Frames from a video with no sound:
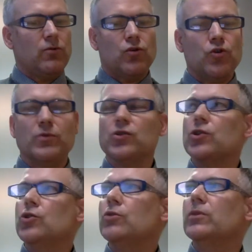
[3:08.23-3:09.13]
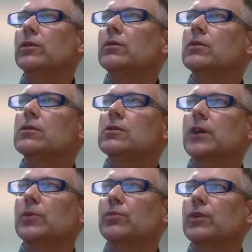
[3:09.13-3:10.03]
human to human
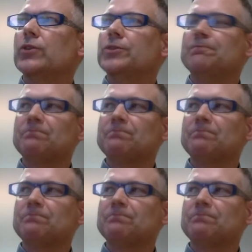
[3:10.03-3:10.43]
type approach.